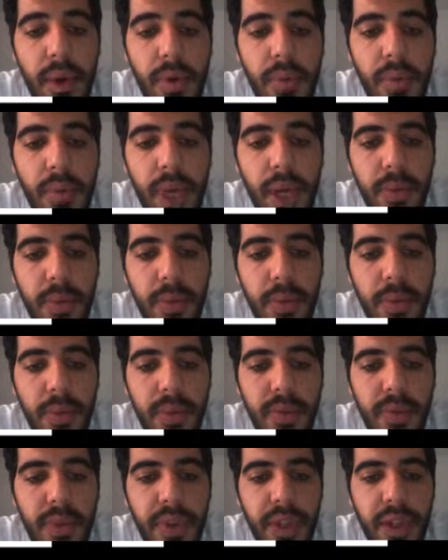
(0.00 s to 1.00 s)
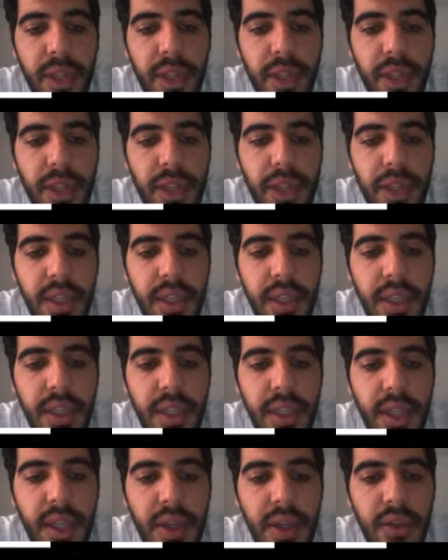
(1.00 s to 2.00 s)
Many people feel that this is
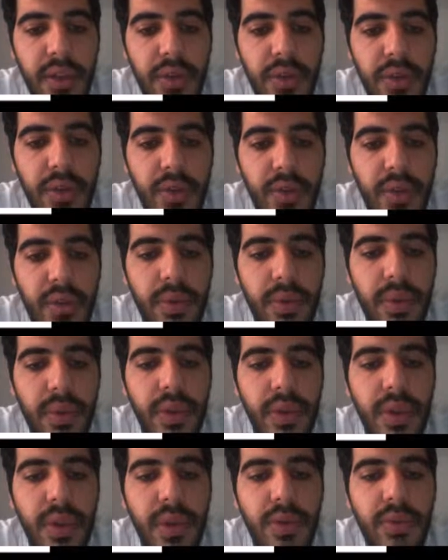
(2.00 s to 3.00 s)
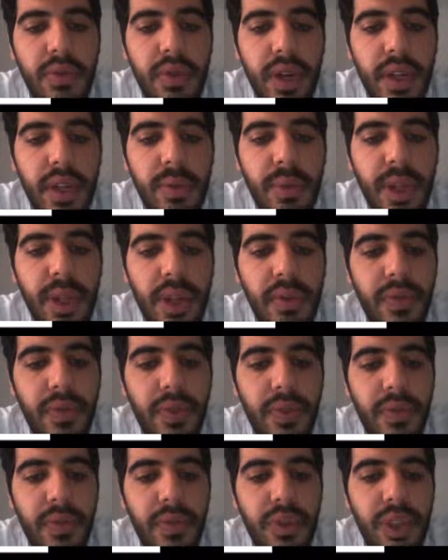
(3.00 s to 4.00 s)
not the right
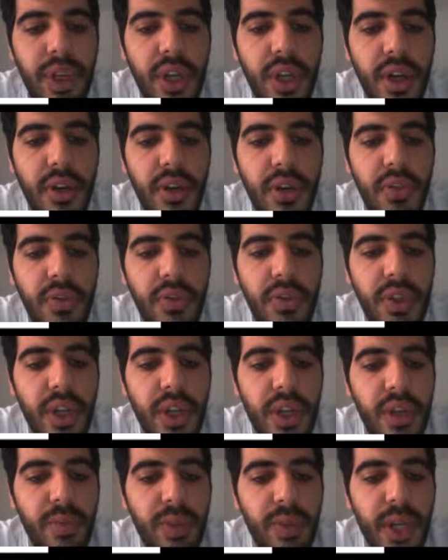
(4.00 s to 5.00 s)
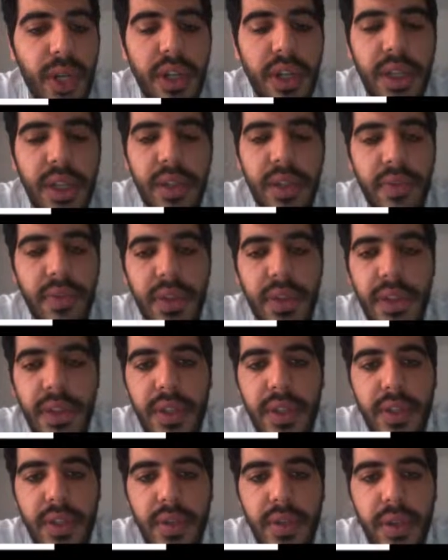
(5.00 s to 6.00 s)
platform to share knowledge and make a difference.
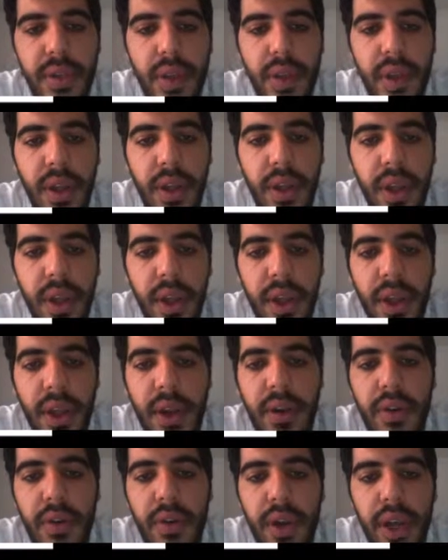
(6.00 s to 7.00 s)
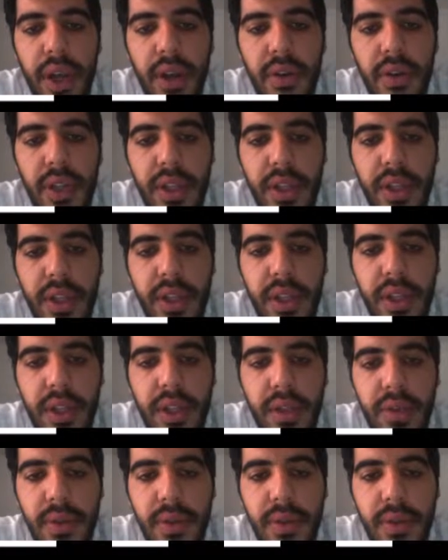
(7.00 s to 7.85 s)
Harry Linton,